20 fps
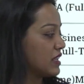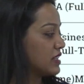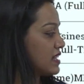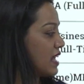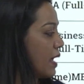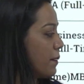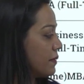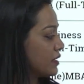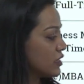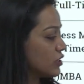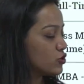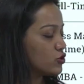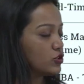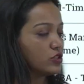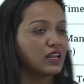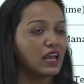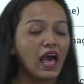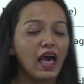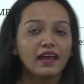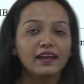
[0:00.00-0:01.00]

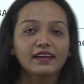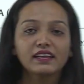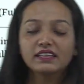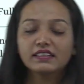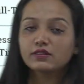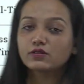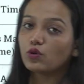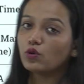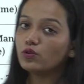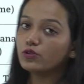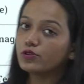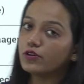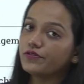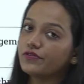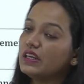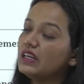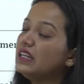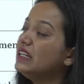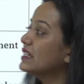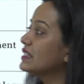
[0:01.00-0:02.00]
examination, and it is also
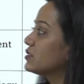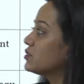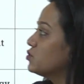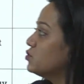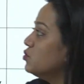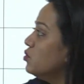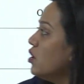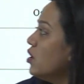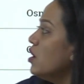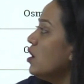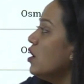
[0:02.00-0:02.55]
affiliated to